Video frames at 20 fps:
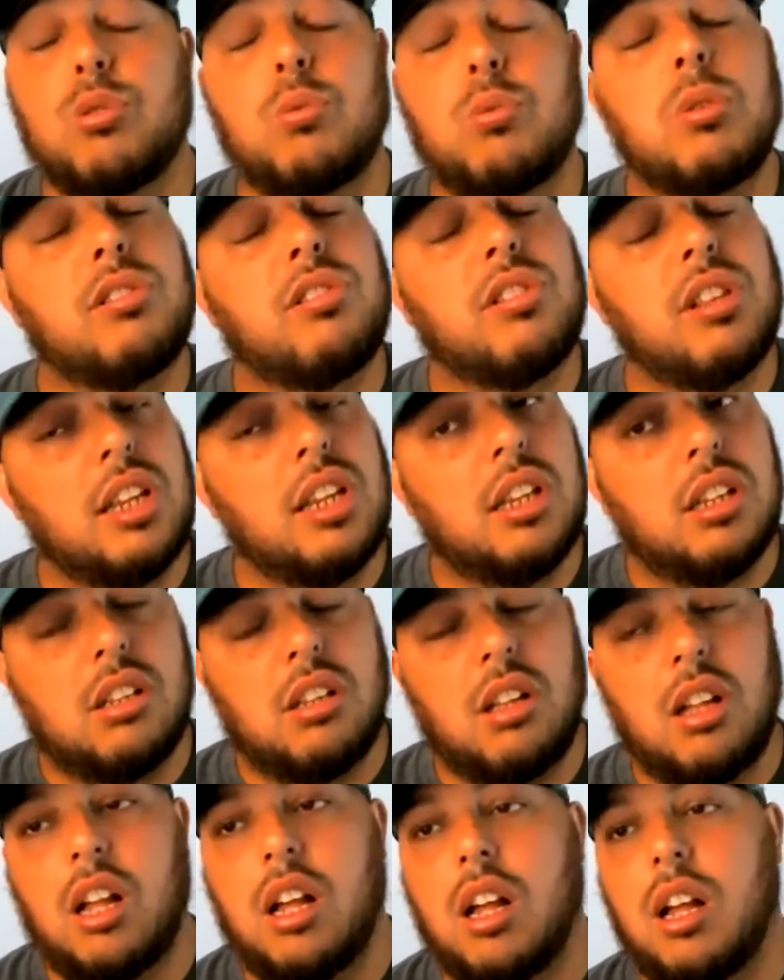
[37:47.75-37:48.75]
So we'll see.
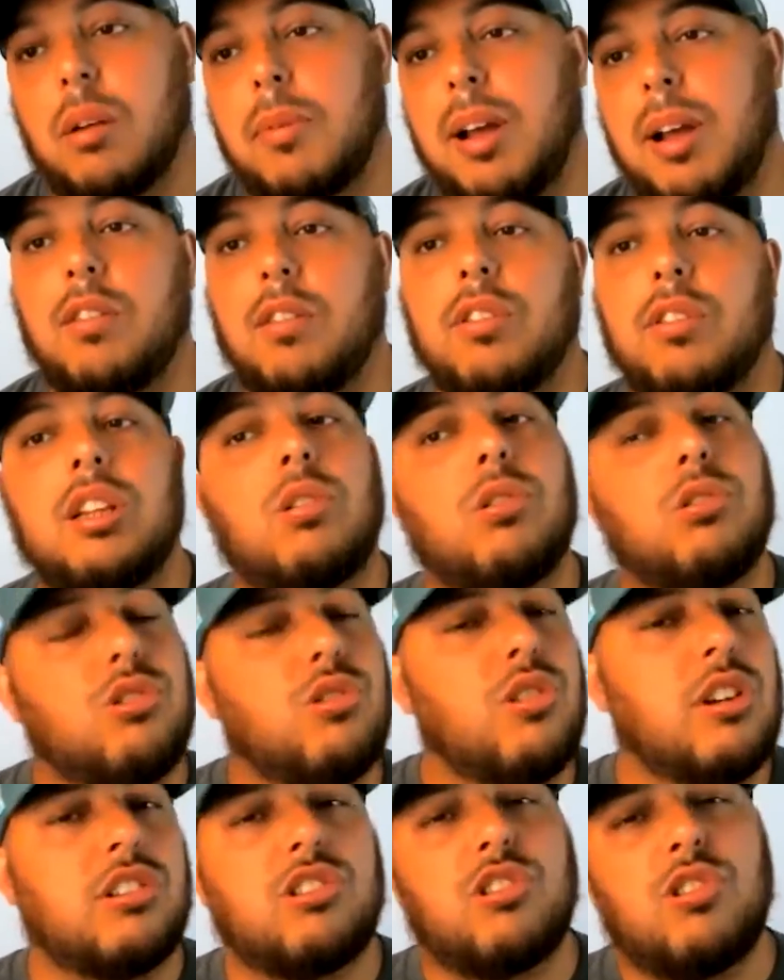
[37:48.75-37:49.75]
I really don't
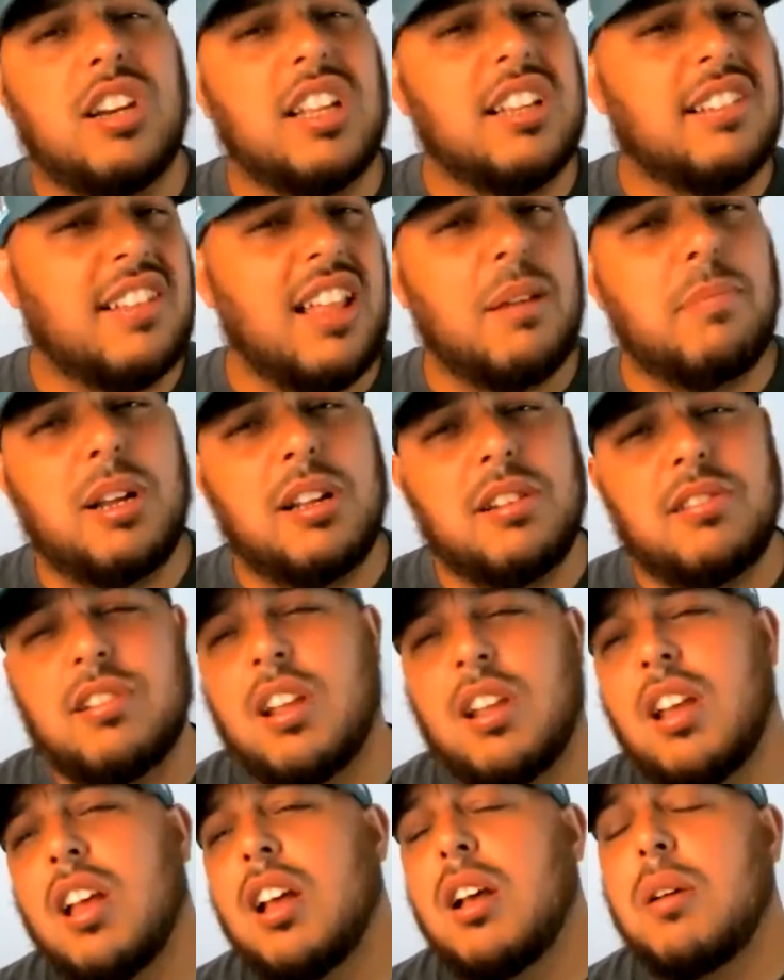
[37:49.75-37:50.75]
trust critics that much,
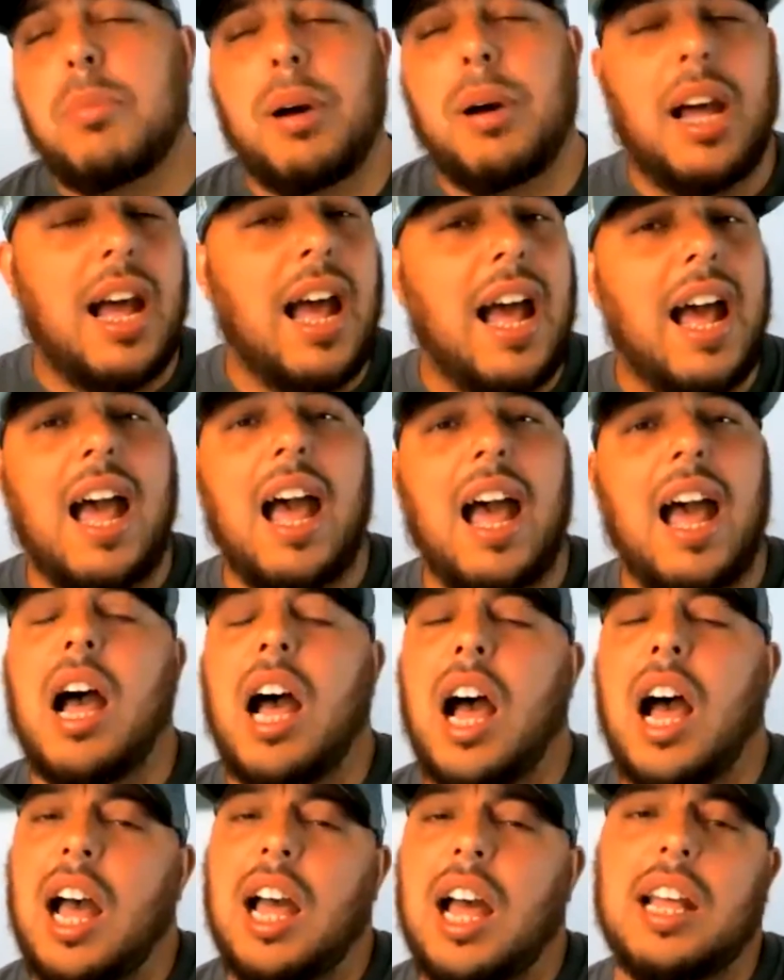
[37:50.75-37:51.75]
but
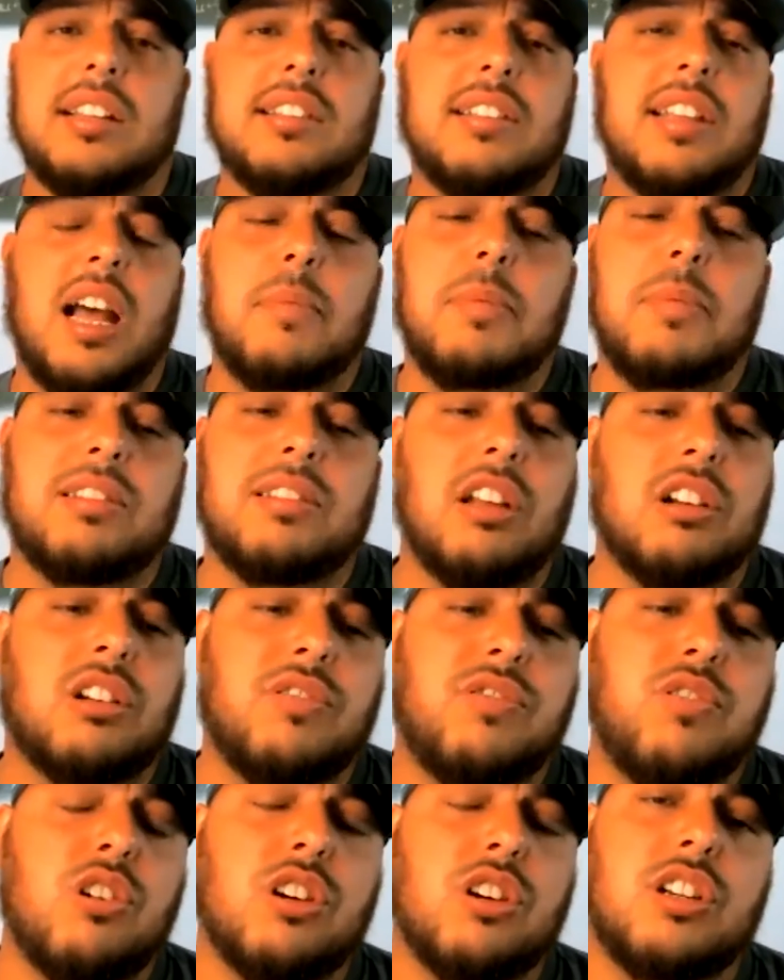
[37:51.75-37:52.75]
I'm a sucker
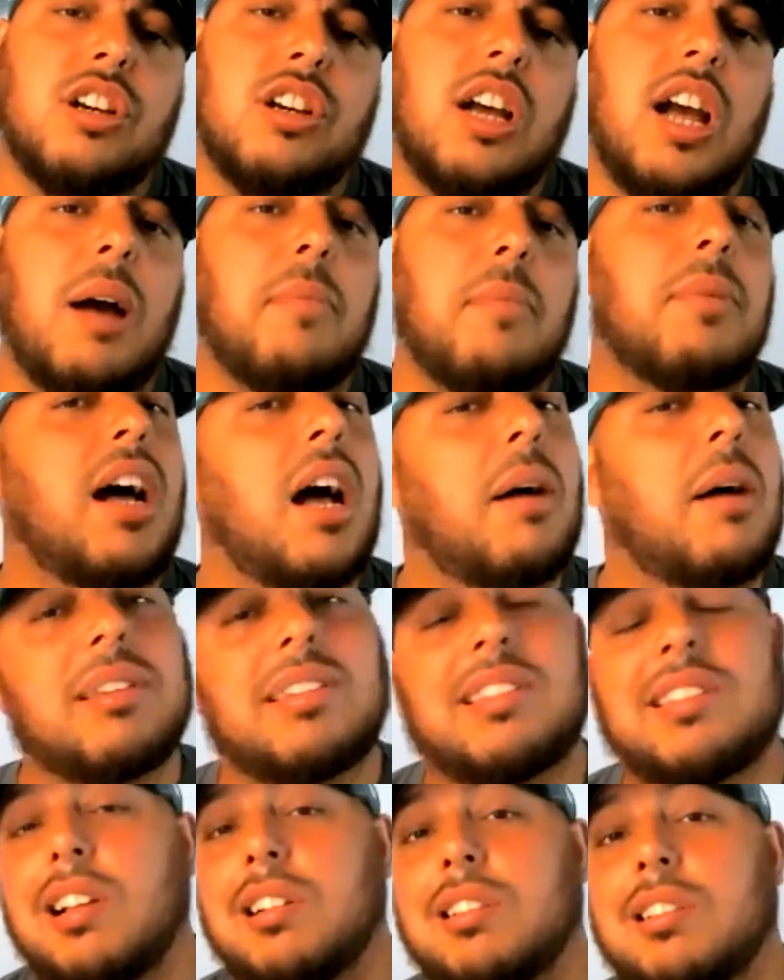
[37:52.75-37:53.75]
for a good. I'm a
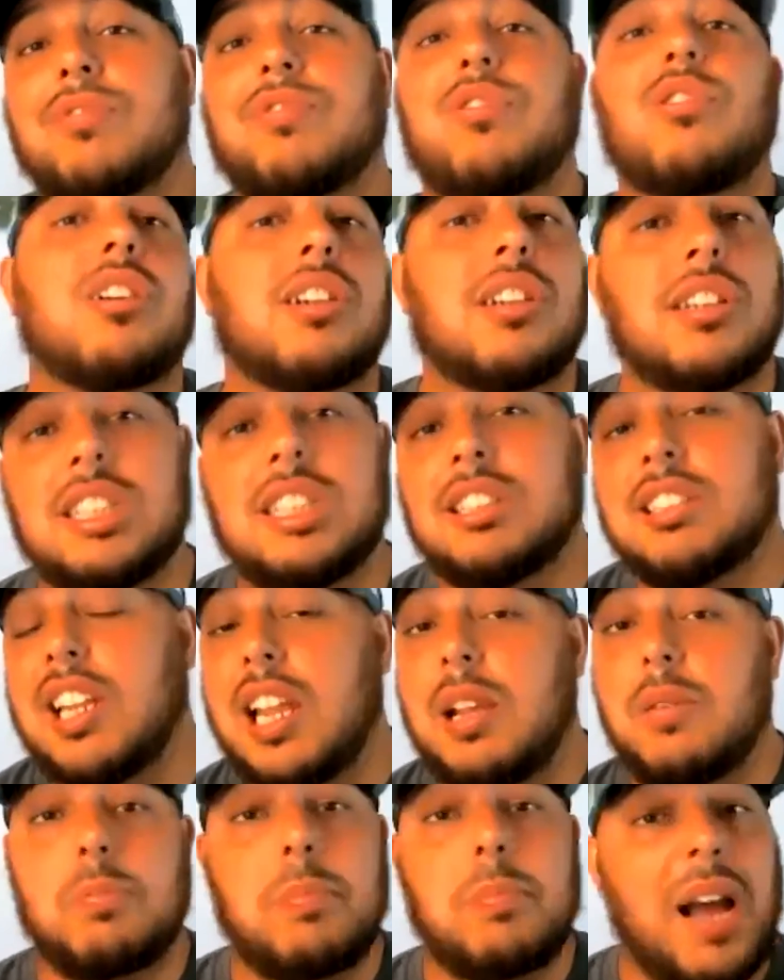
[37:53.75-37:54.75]
sucker for a good
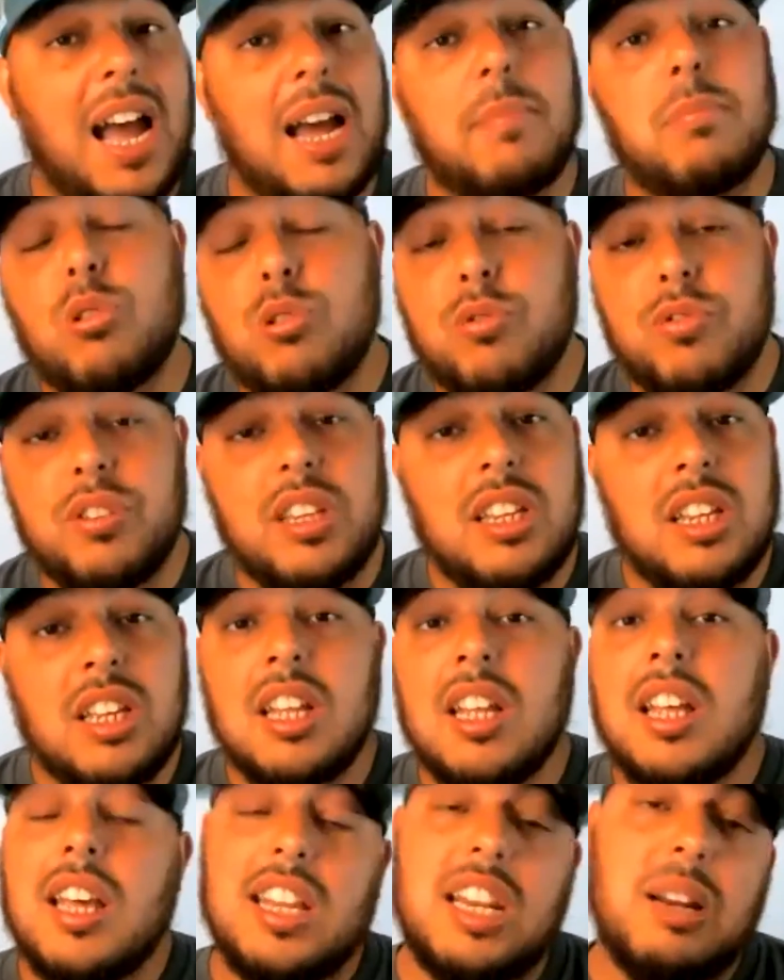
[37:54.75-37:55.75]
James Bond movie,
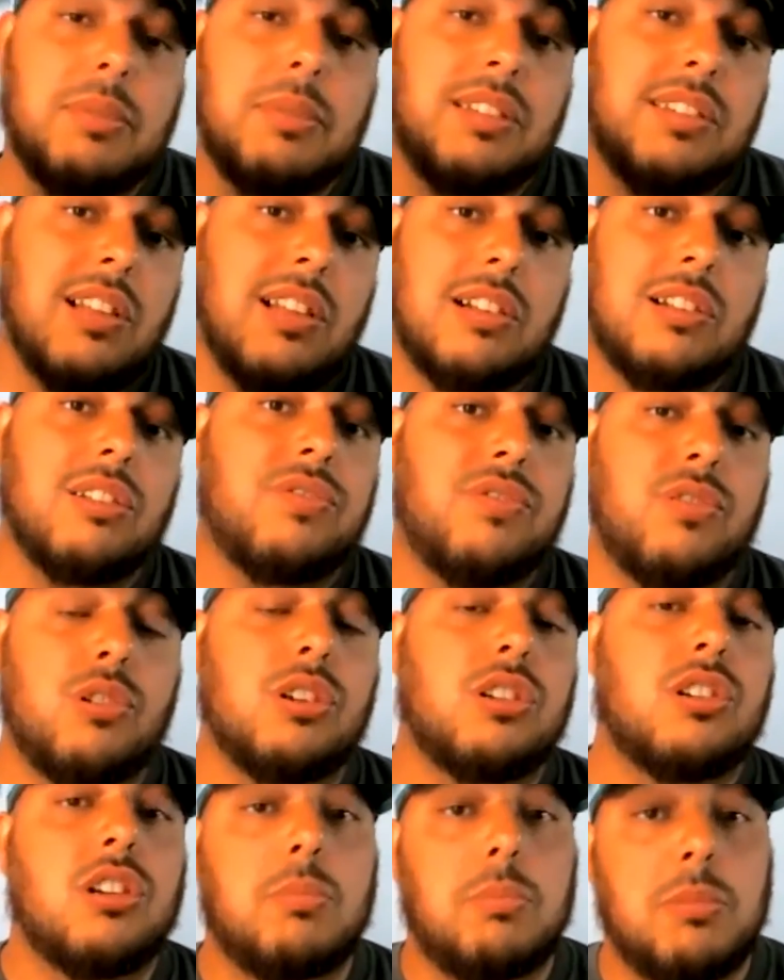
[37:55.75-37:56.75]
and I'm a sucker for a
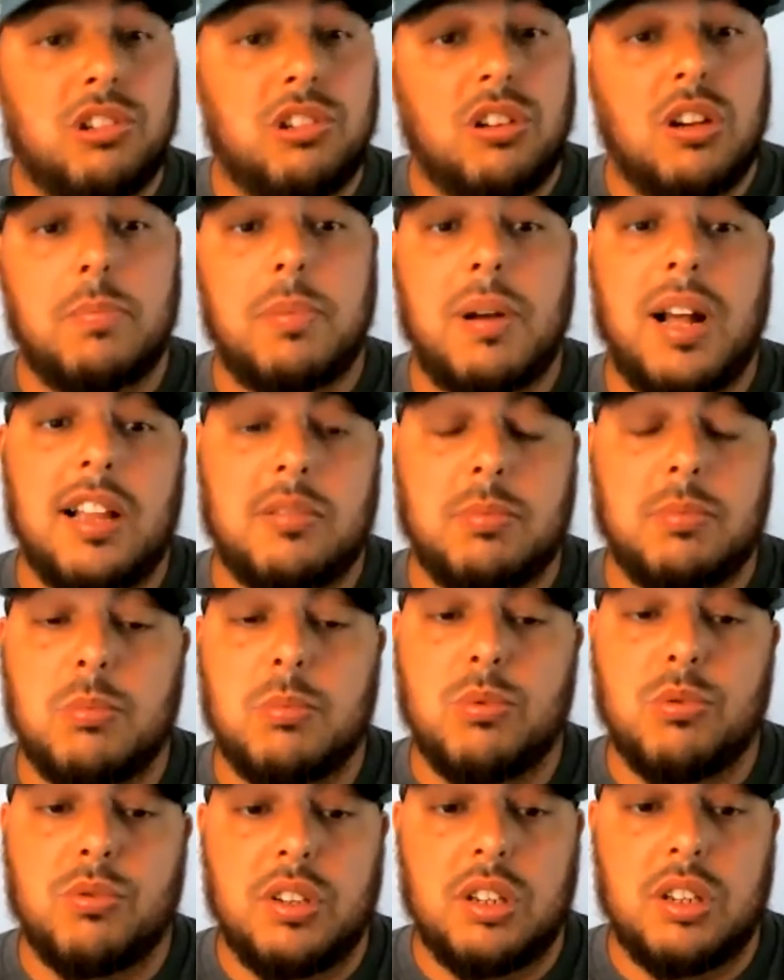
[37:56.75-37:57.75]
good Mission Impossible
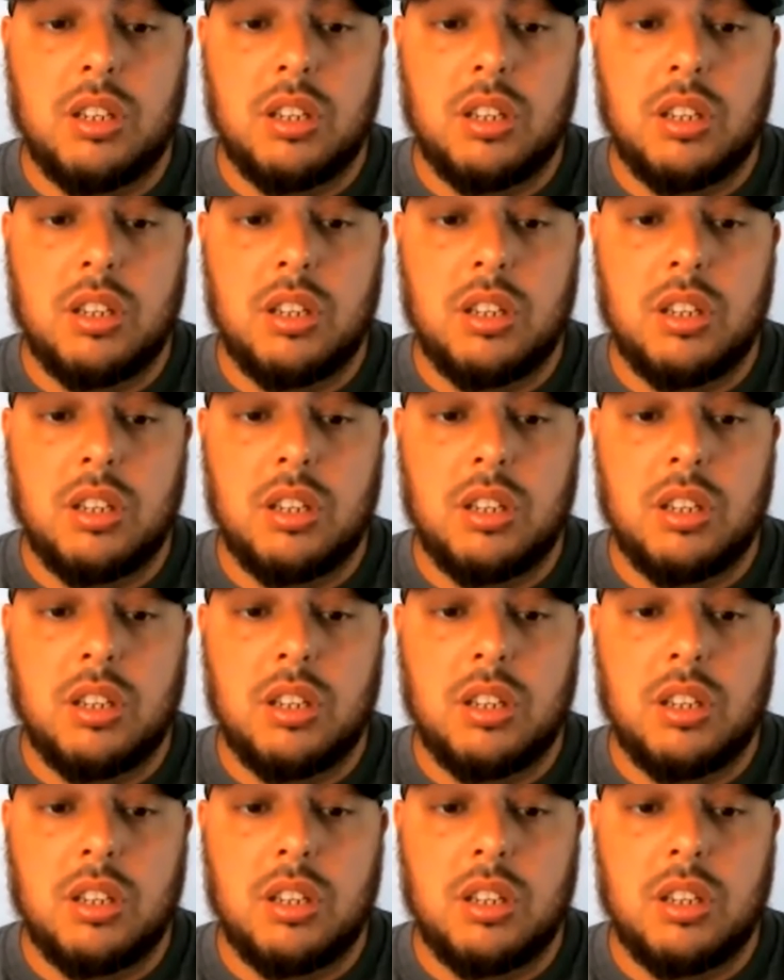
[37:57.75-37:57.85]
movie.